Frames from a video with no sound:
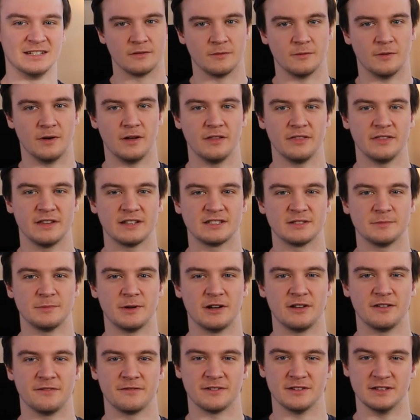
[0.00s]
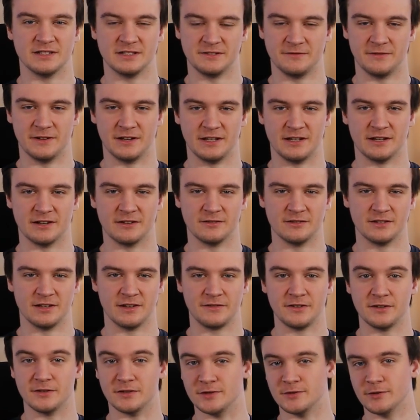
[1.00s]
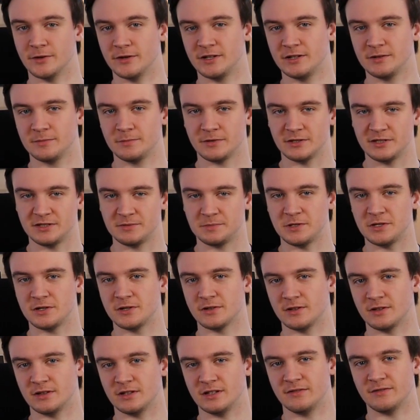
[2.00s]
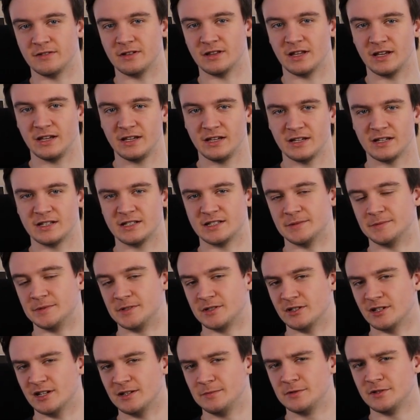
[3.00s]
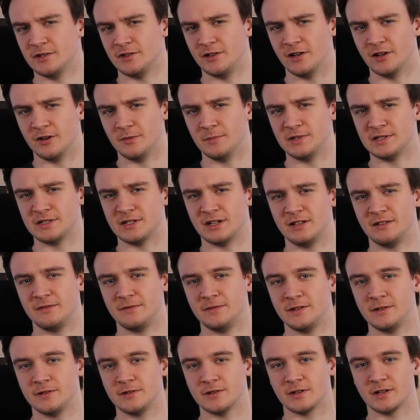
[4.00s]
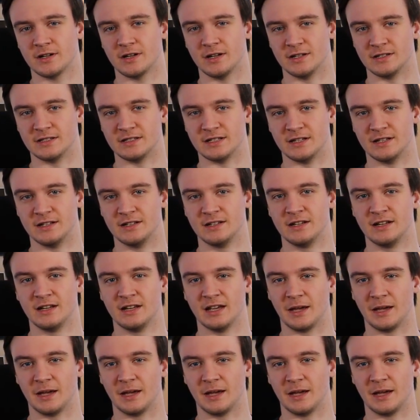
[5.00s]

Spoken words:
Well, that's about it for this video. If you enjoyed it, please be sure to leave a like and subscribe so you don't miss any future content.